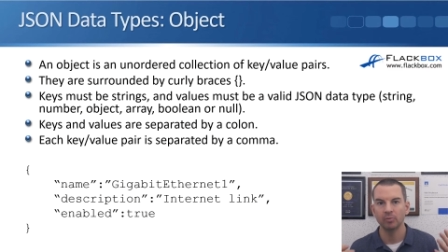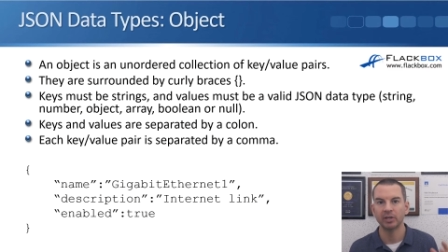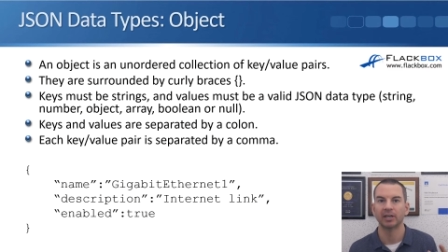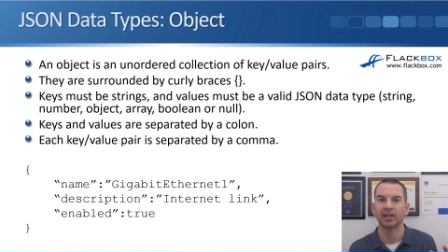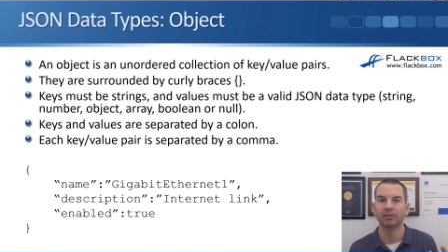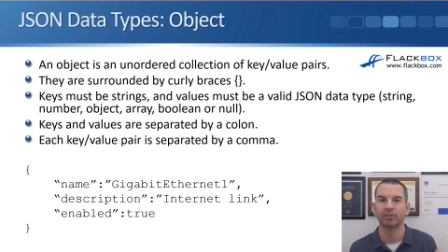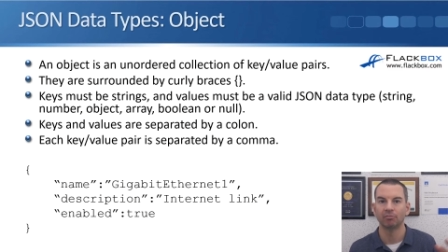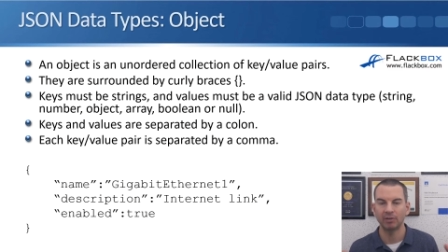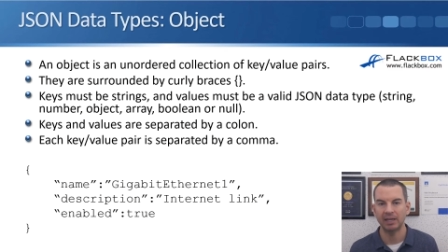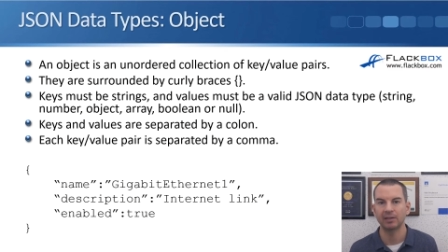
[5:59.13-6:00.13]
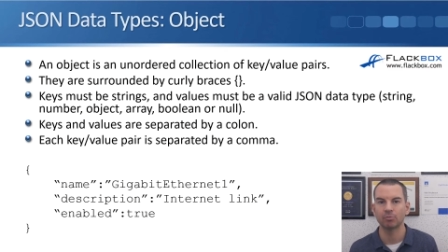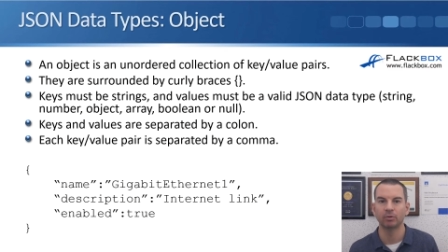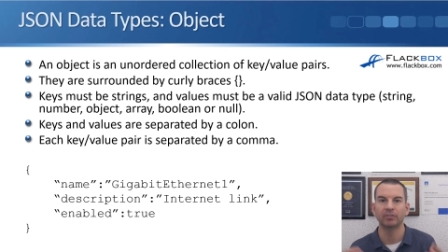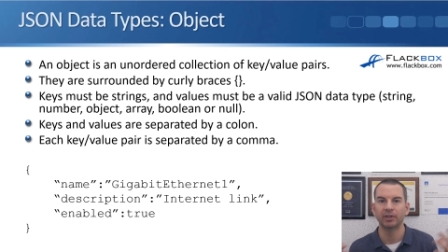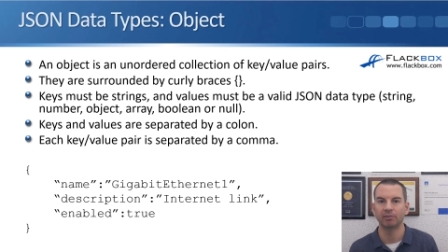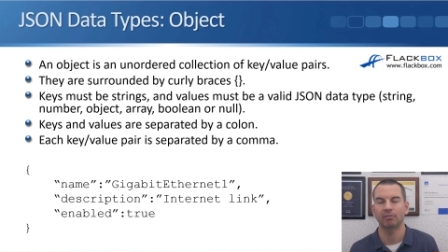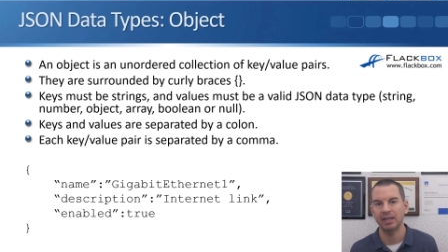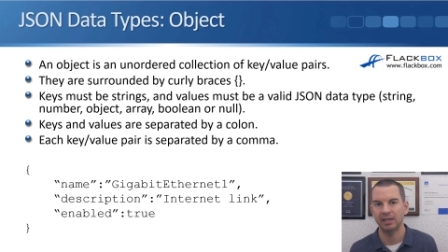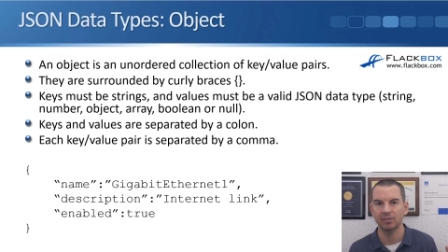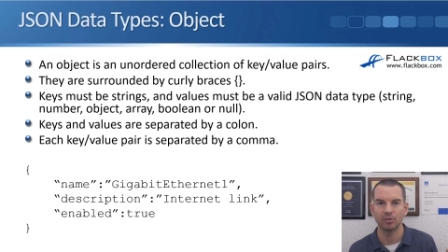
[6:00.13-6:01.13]
we can have arrays within
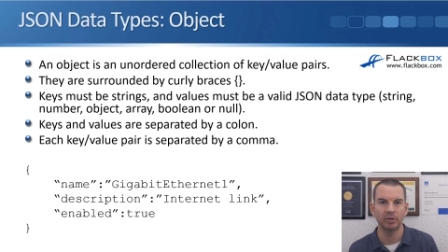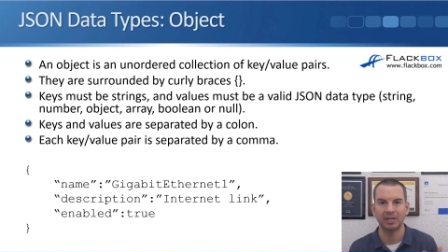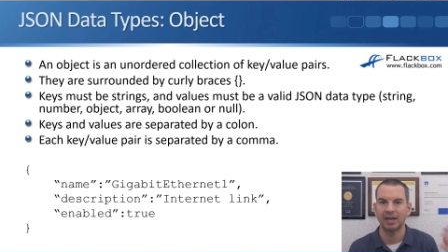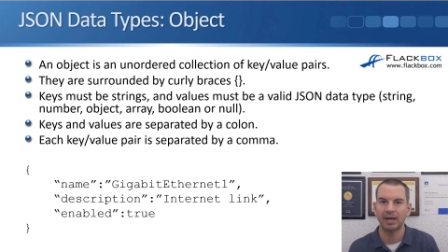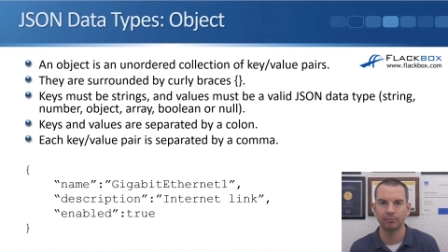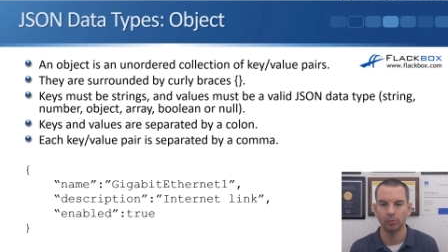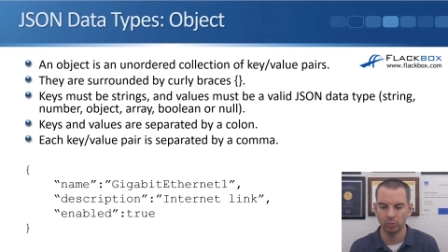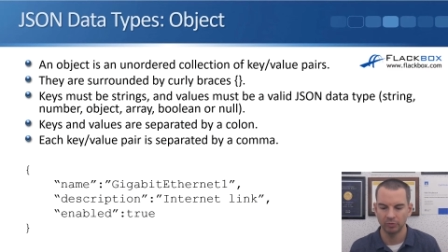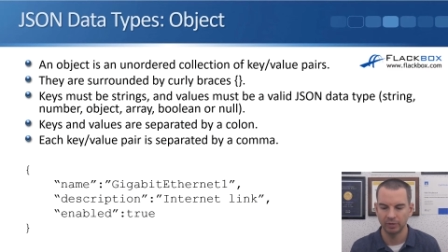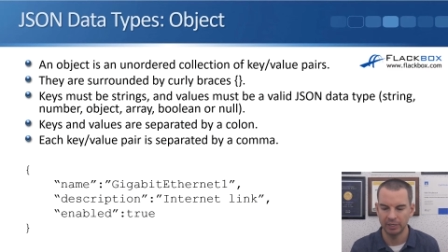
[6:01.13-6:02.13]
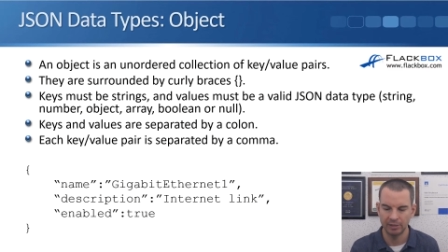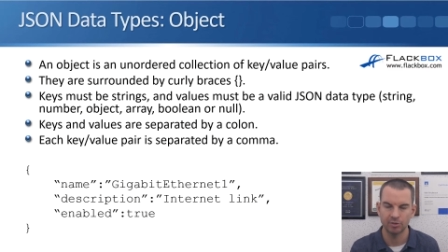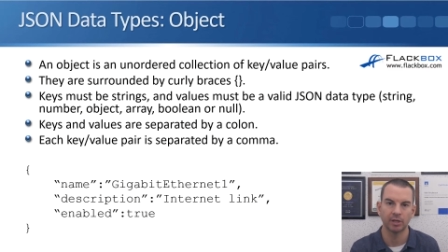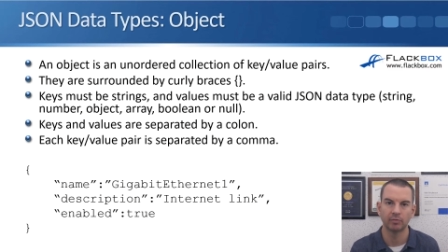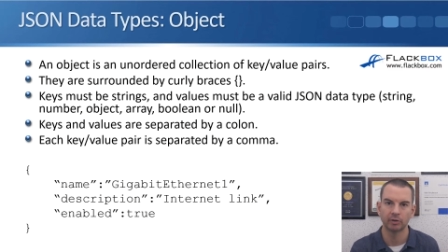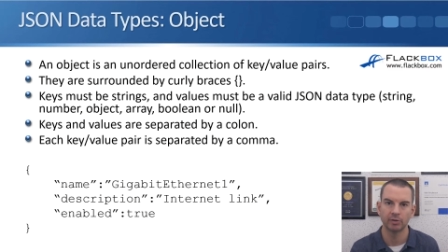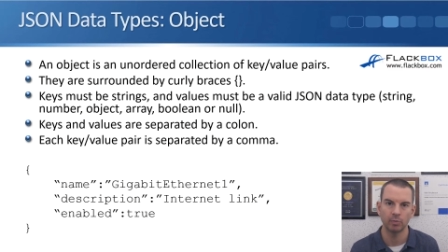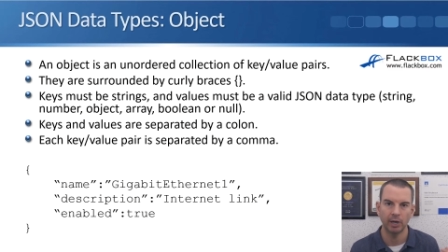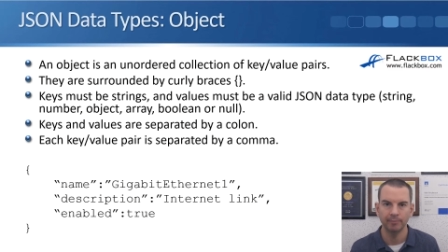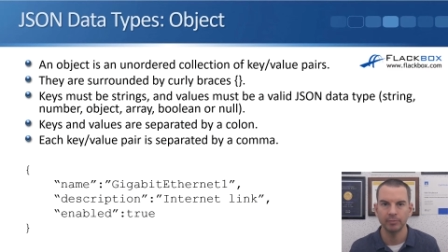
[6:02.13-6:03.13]
arrays, and we can have them within each other as well.